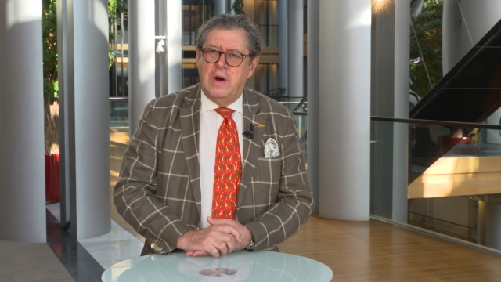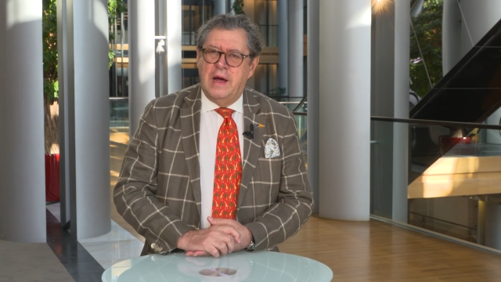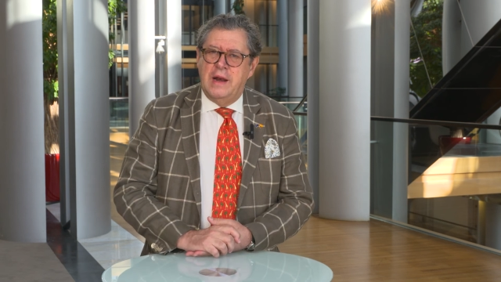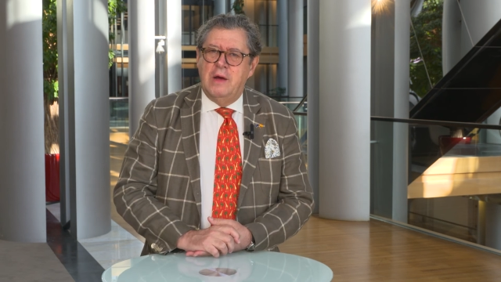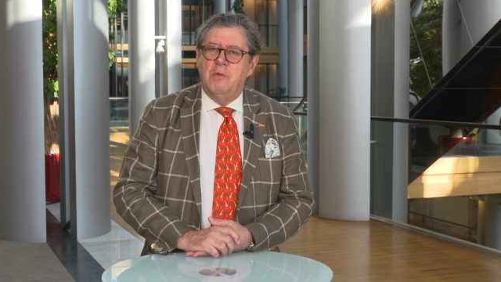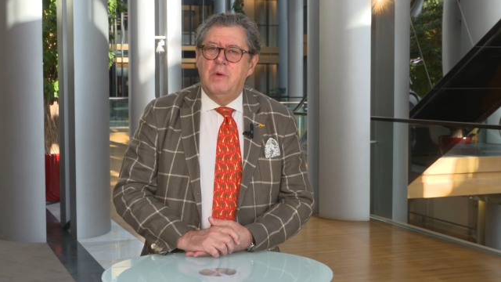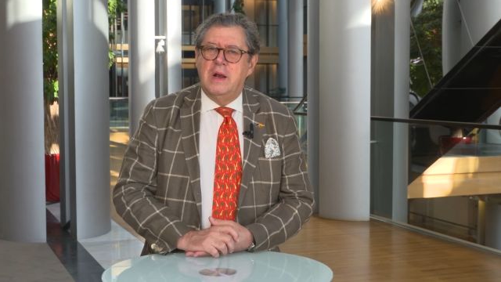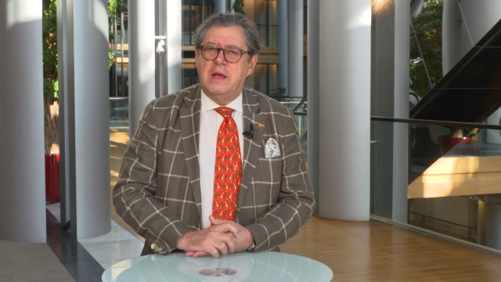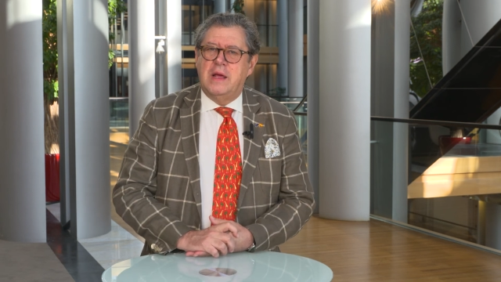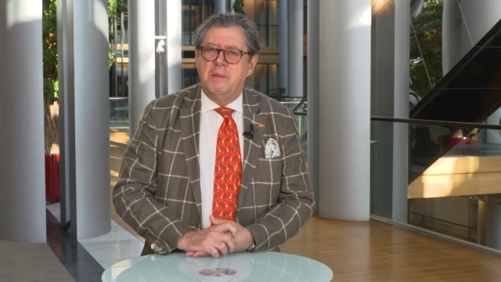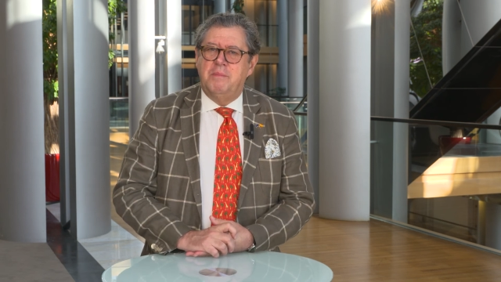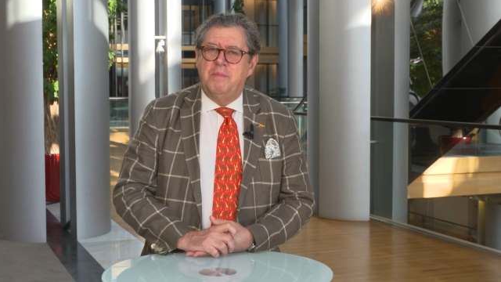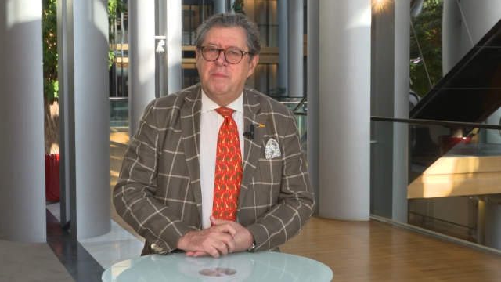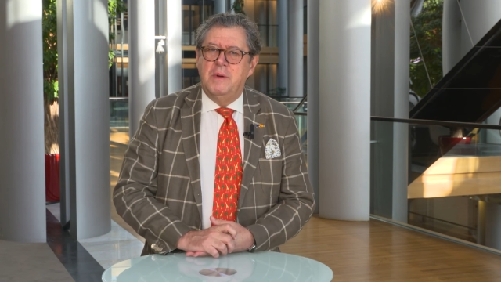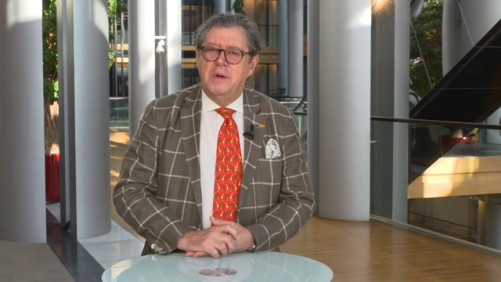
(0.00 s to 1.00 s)
and I will
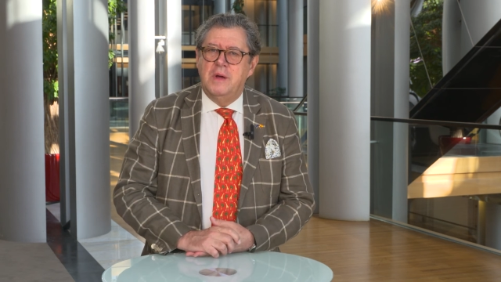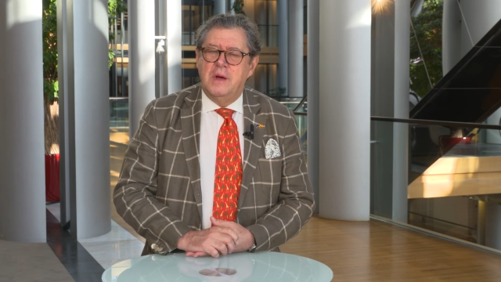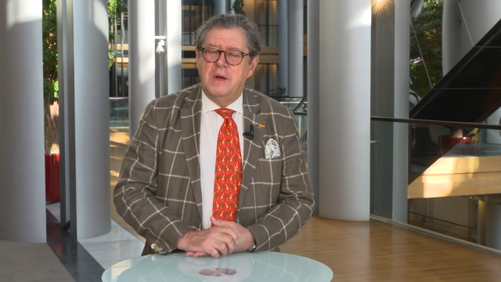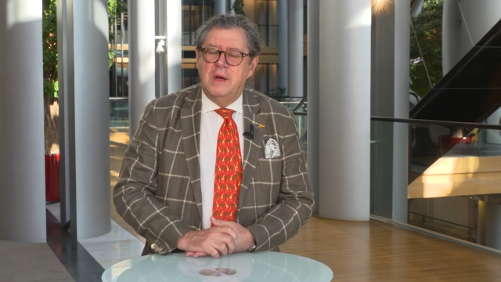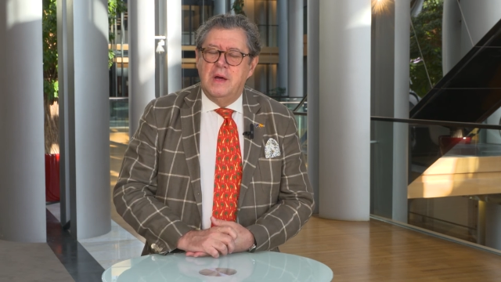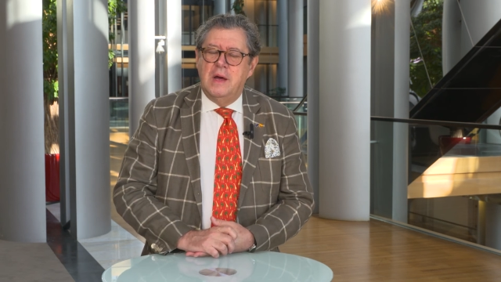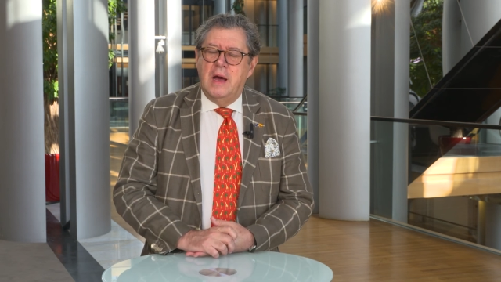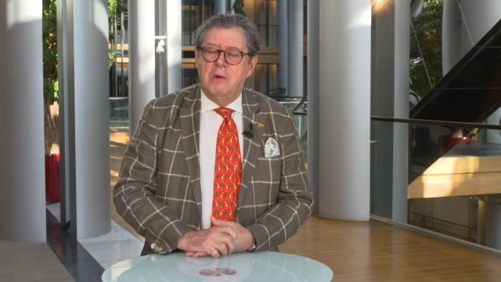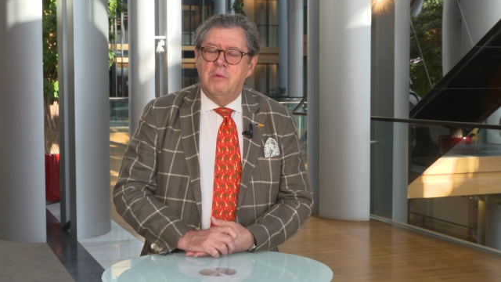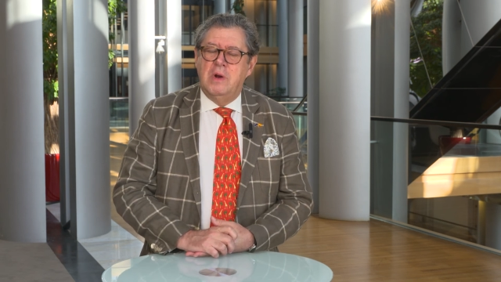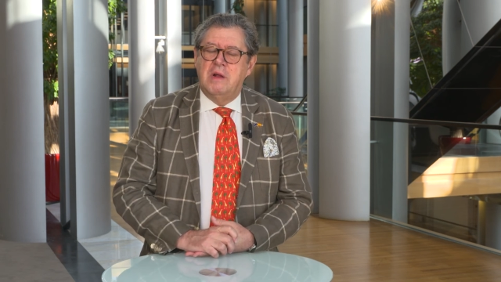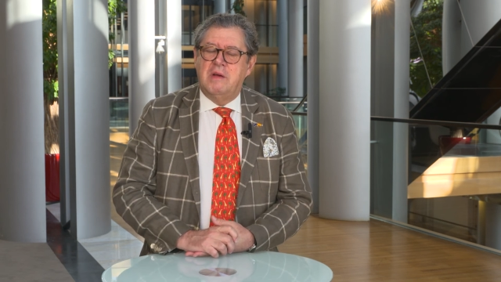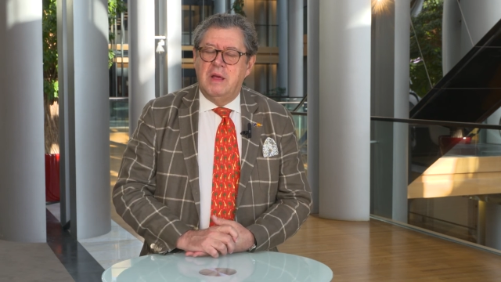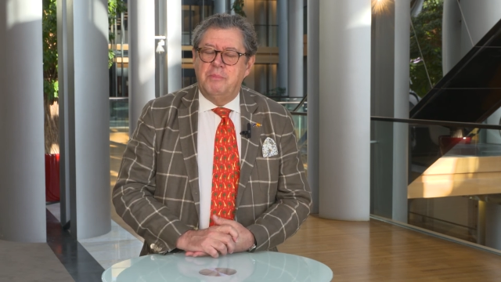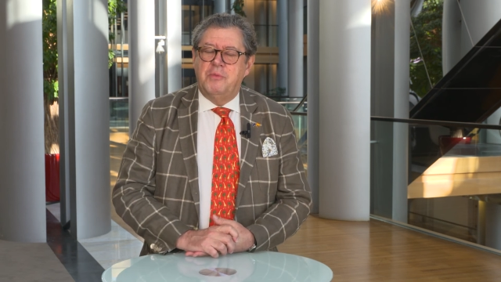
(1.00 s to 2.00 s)

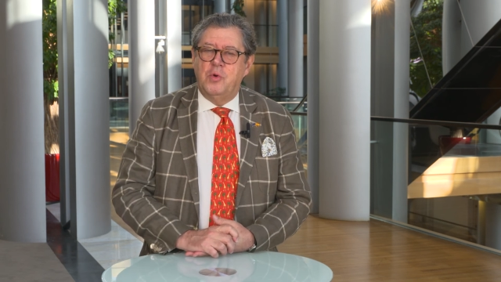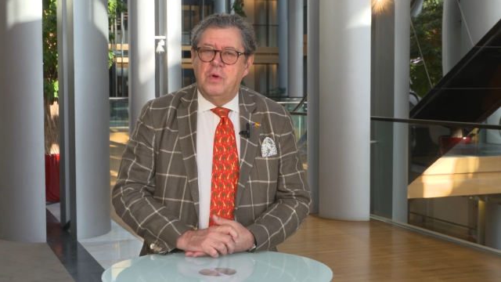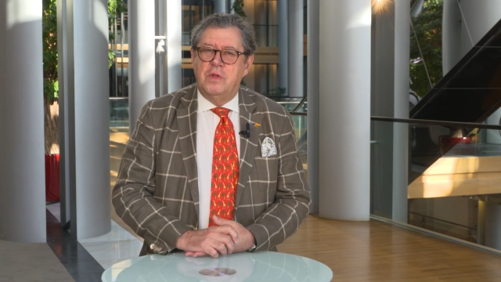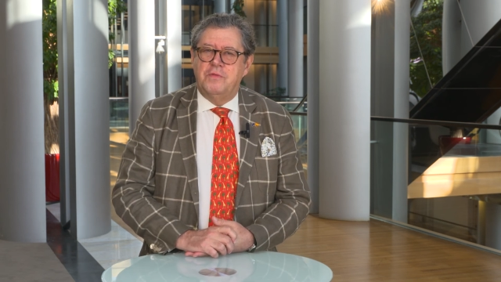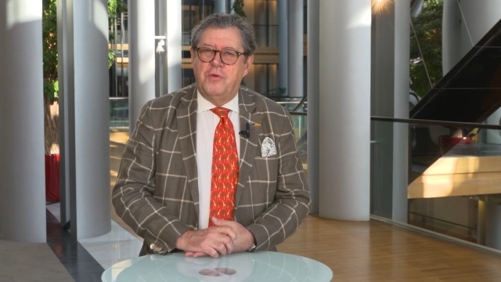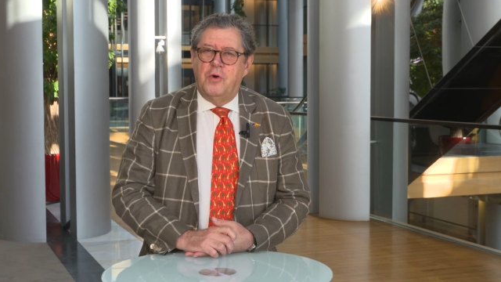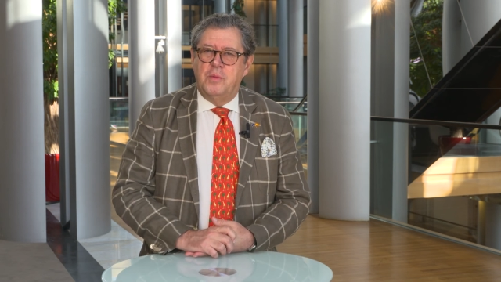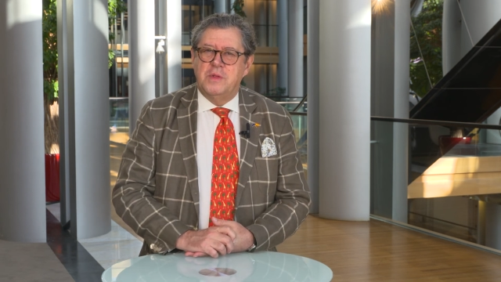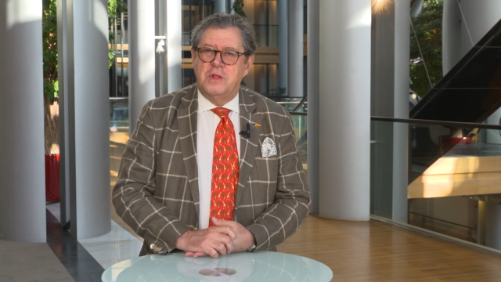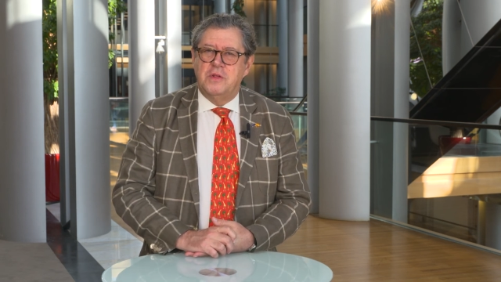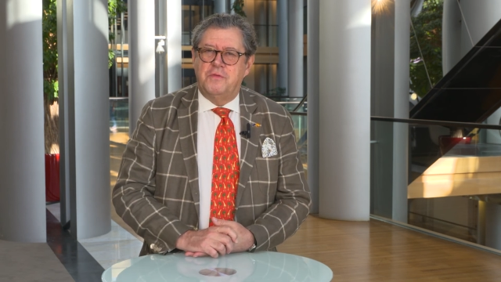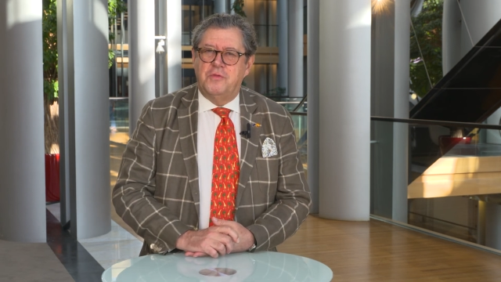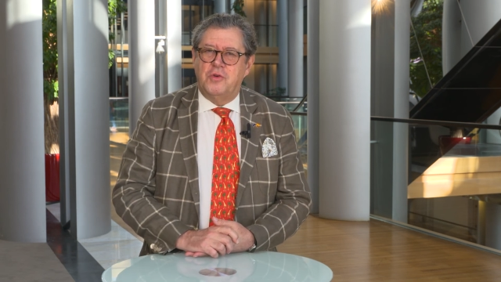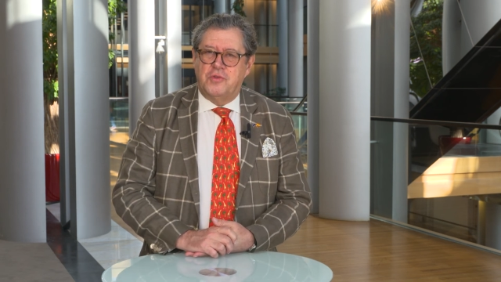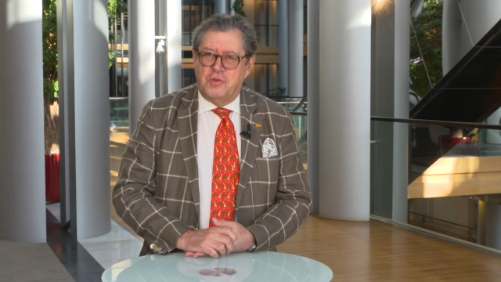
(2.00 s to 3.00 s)
keep you informed in the
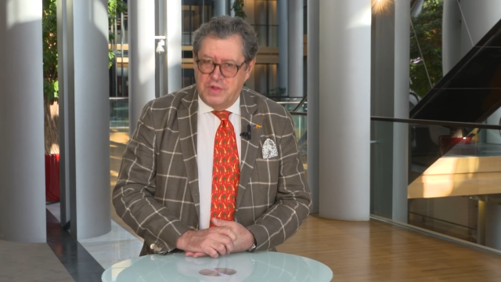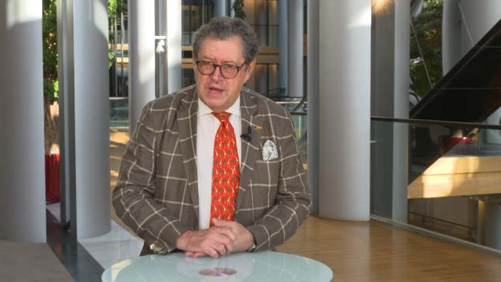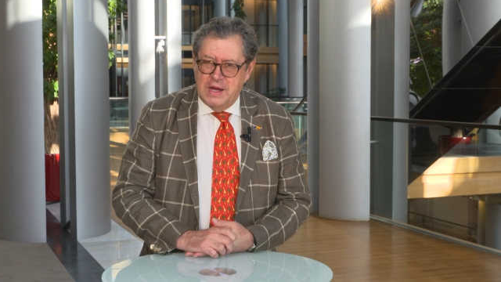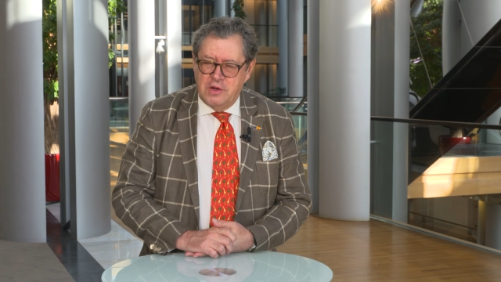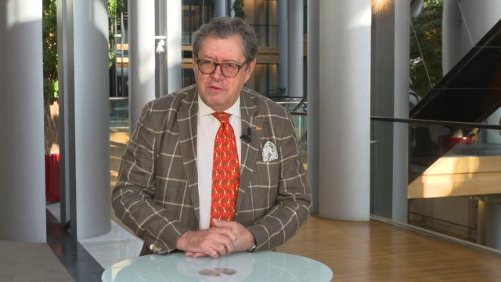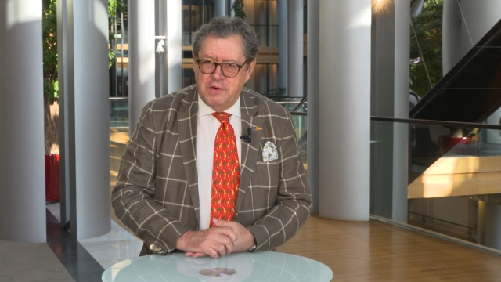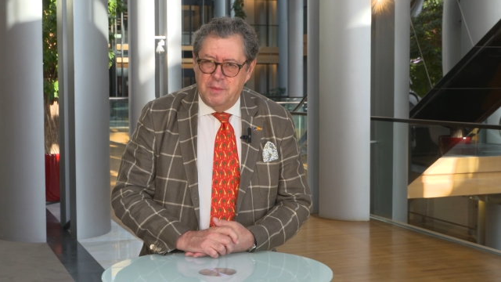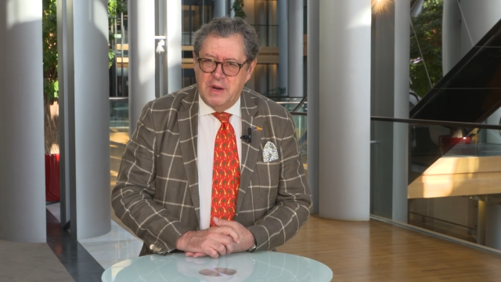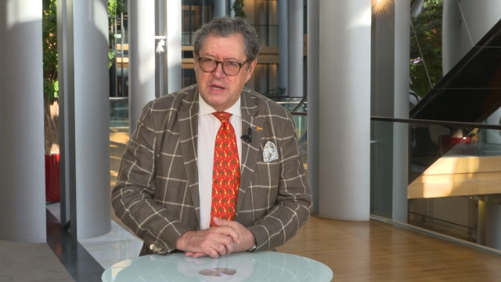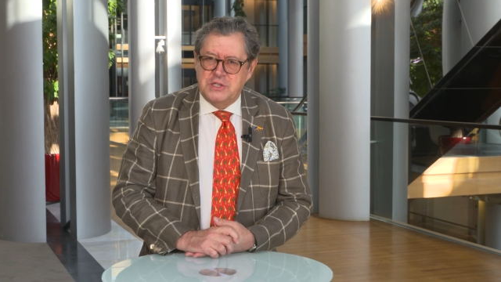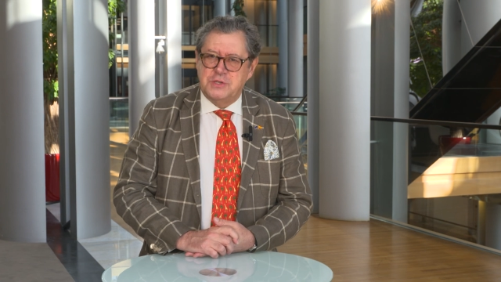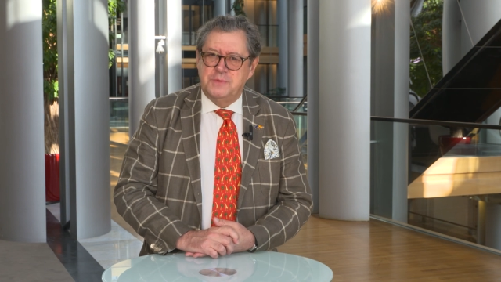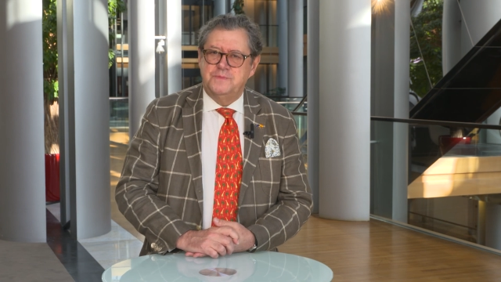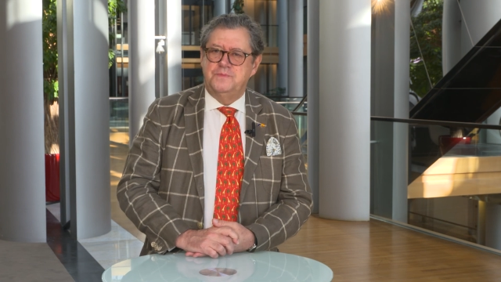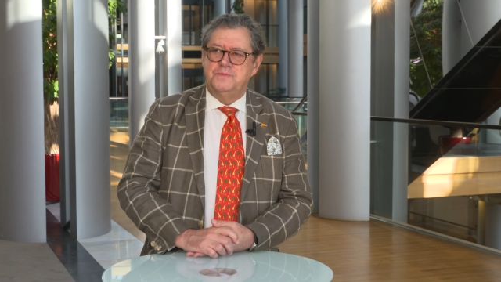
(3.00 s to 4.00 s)
future. Thank you very much.